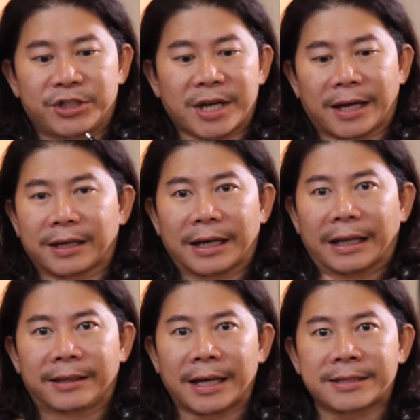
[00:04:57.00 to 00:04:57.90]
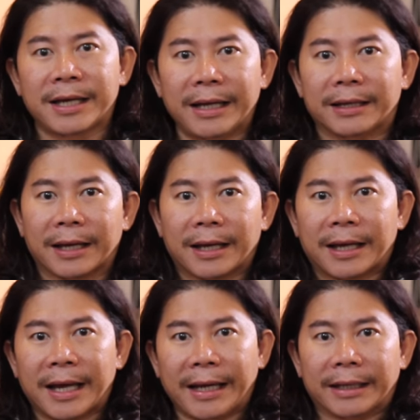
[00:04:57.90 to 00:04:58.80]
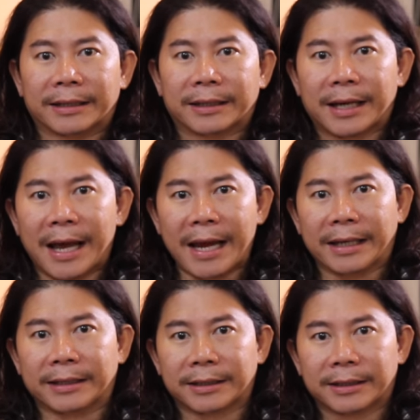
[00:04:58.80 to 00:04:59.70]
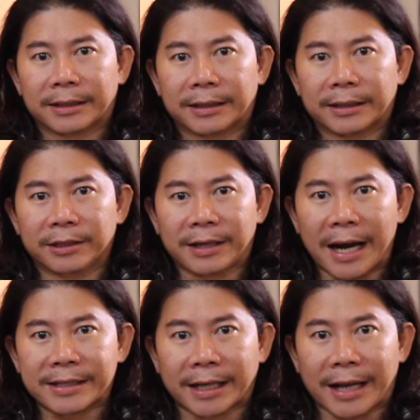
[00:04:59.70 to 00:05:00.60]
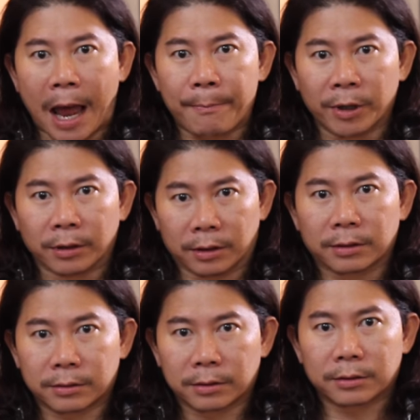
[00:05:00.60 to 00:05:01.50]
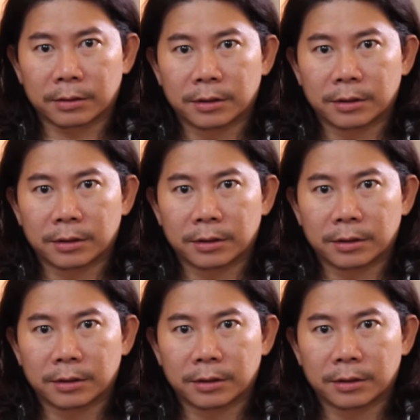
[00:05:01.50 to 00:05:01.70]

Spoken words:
jack. That's it. Hey, hey, You guys at Apple,